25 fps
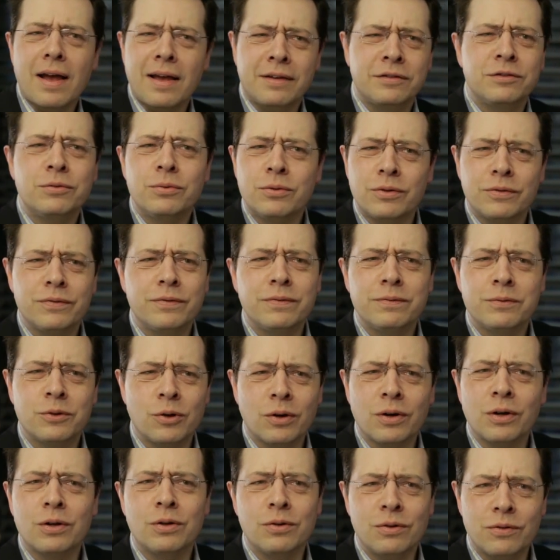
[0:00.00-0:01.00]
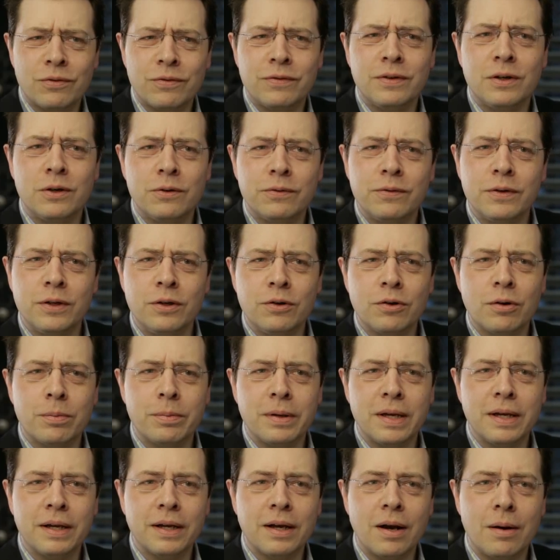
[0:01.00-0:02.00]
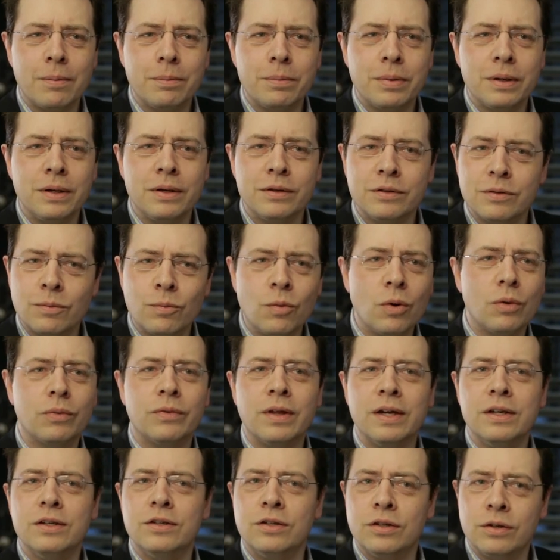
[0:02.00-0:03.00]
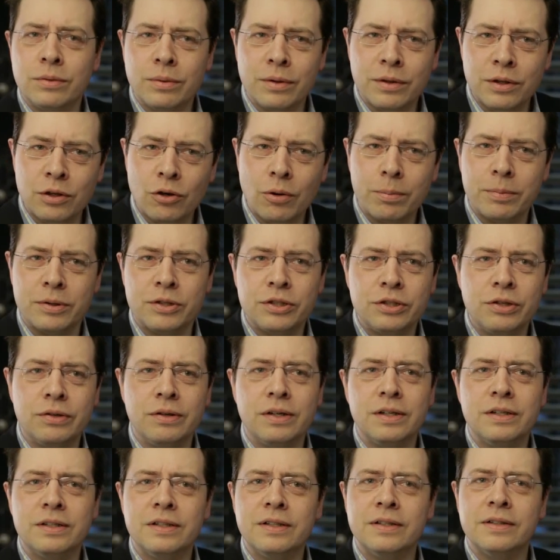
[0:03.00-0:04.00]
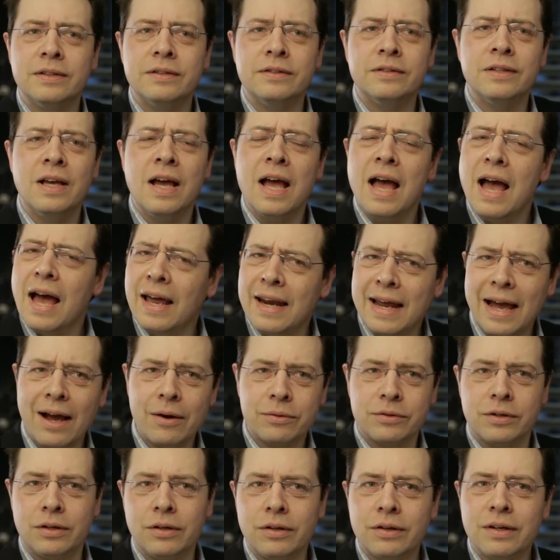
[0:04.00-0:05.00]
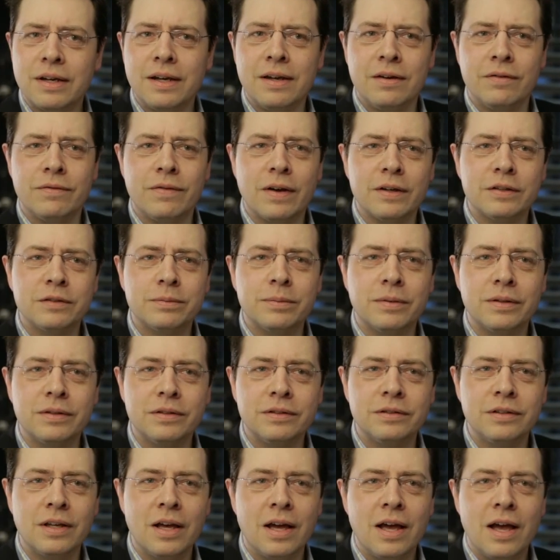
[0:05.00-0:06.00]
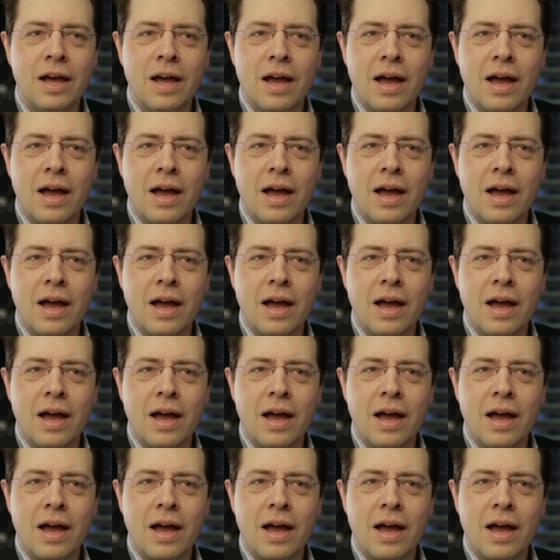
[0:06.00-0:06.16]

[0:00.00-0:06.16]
I sort of got a good feel for European companies and what they do and the opportunities and how to look at investments,